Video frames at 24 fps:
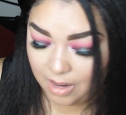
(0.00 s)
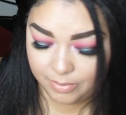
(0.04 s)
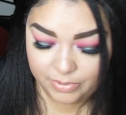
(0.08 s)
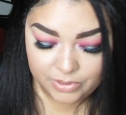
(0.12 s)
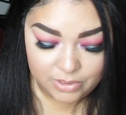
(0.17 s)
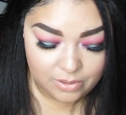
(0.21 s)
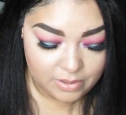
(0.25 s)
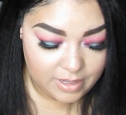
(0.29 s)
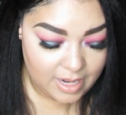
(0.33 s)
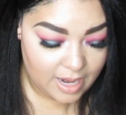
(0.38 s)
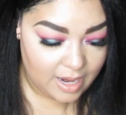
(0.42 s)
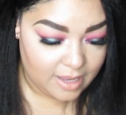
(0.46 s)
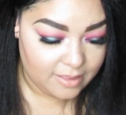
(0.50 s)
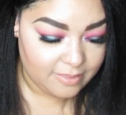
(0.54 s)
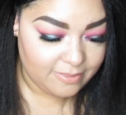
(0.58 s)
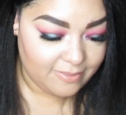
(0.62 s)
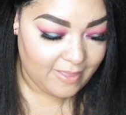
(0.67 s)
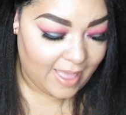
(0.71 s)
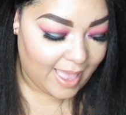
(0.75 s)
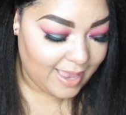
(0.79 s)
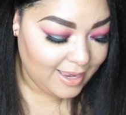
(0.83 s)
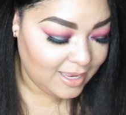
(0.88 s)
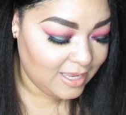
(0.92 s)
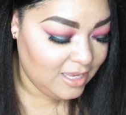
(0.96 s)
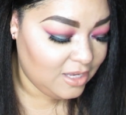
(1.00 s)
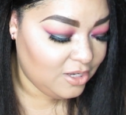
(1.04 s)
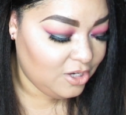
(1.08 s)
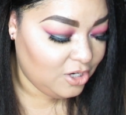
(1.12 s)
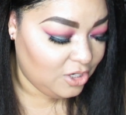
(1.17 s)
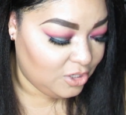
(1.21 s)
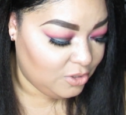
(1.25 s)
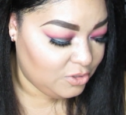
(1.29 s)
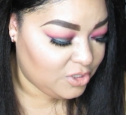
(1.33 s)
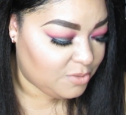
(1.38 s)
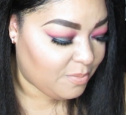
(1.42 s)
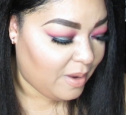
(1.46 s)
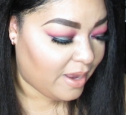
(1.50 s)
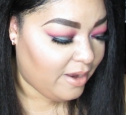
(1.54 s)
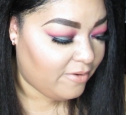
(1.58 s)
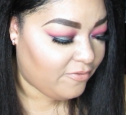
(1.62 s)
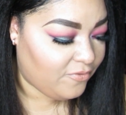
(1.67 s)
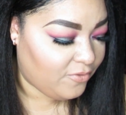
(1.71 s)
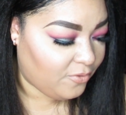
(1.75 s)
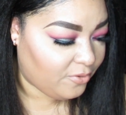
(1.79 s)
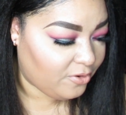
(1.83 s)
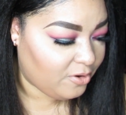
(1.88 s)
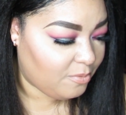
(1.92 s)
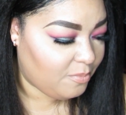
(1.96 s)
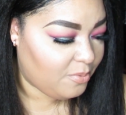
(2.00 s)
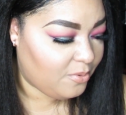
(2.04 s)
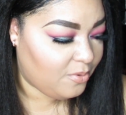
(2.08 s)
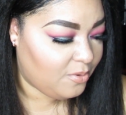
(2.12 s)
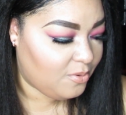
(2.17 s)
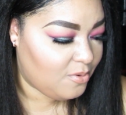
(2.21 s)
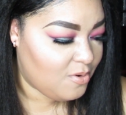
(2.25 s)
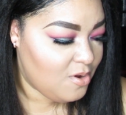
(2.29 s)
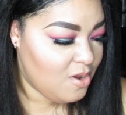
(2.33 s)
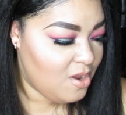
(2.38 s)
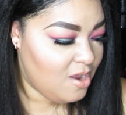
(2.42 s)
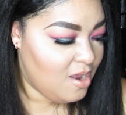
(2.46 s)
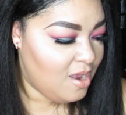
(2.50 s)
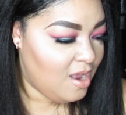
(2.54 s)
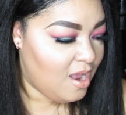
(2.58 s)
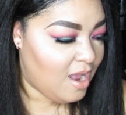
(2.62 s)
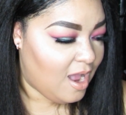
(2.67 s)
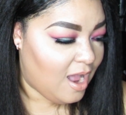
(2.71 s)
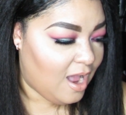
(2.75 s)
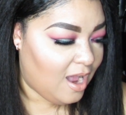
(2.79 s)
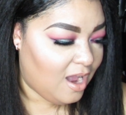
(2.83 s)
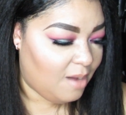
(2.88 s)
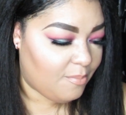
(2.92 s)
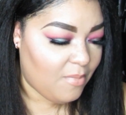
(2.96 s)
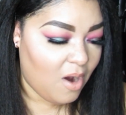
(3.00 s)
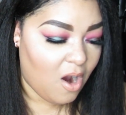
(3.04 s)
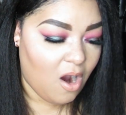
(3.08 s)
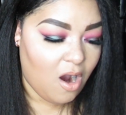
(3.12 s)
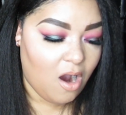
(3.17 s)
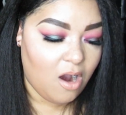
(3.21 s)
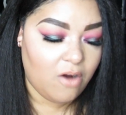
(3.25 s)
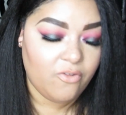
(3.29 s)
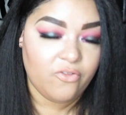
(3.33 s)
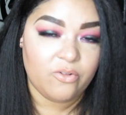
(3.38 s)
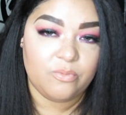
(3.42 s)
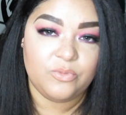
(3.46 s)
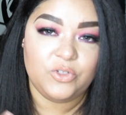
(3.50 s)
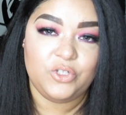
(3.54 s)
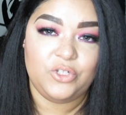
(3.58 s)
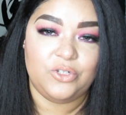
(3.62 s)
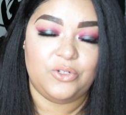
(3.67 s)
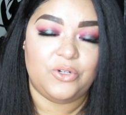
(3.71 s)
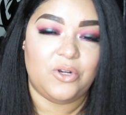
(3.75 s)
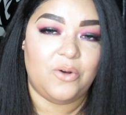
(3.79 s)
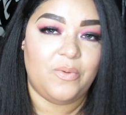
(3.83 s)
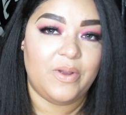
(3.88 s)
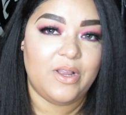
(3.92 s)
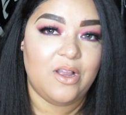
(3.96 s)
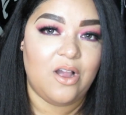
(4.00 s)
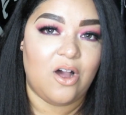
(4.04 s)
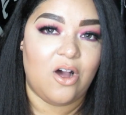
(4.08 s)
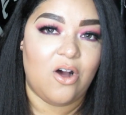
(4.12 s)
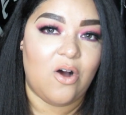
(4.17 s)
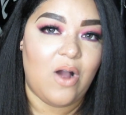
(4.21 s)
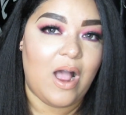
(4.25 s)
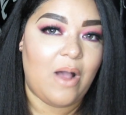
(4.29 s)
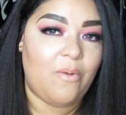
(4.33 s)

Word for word: So yeah, that concludes my affordable haul from Juno & Co.